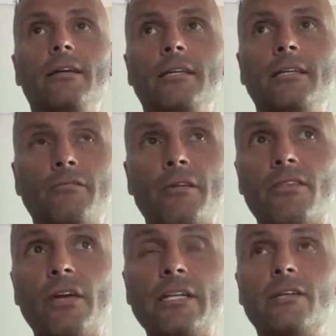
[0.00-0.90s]
and
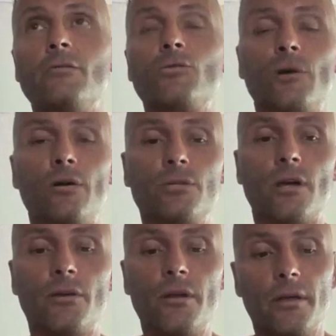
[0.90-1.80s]
you know, I'd run 13.2
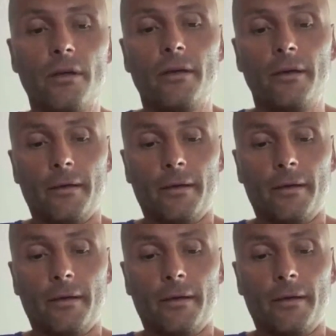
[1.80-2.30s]
as well. So